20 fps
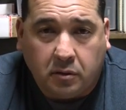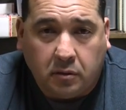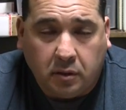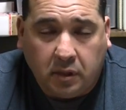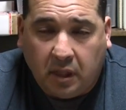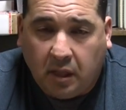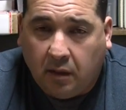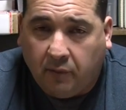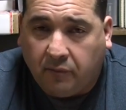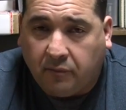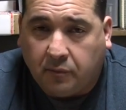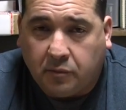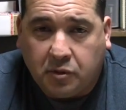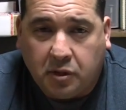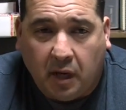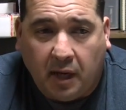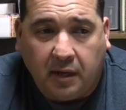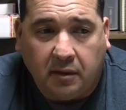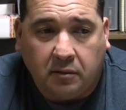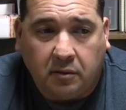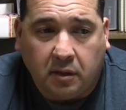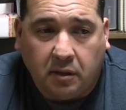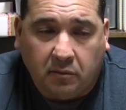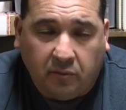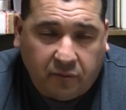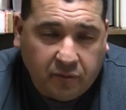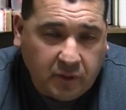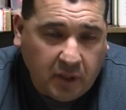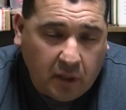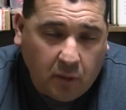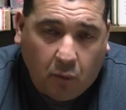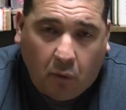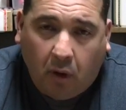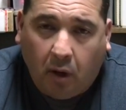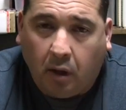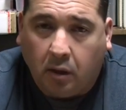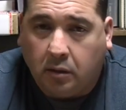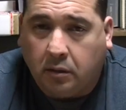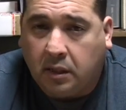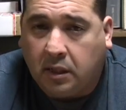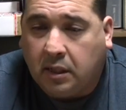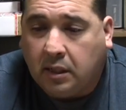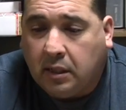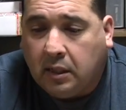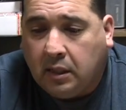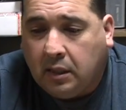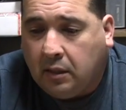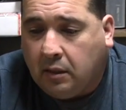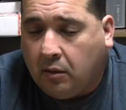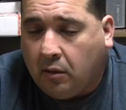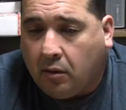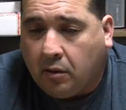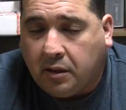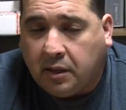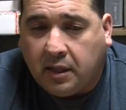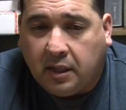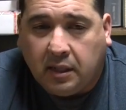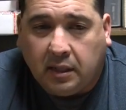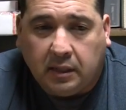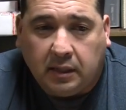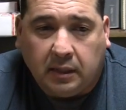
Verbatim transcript: or they come from China, they come from Taiwan, or they are they